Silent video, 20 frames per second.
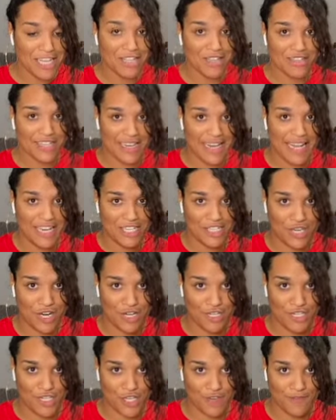The nanny
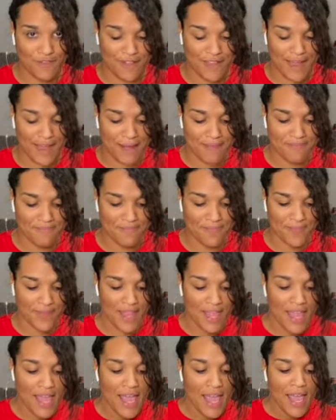charged her for that.
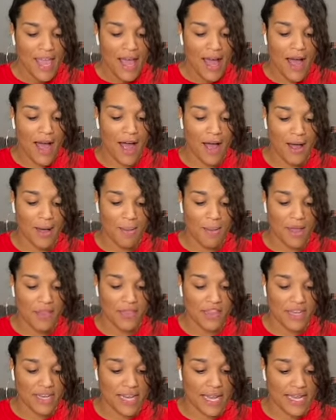
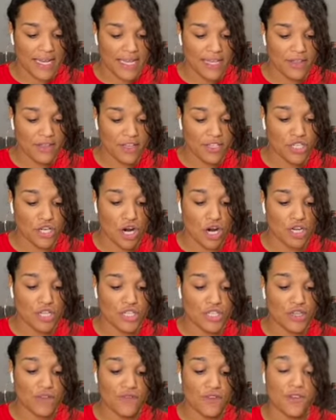The nanny
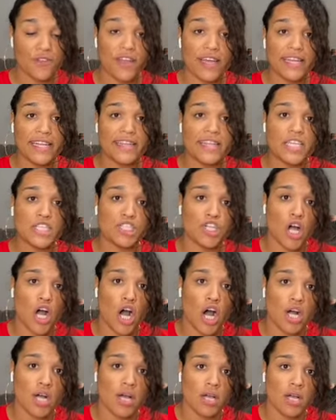charged for letting the
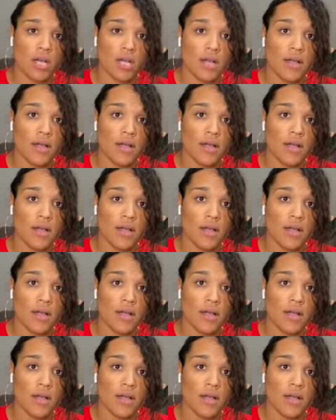dog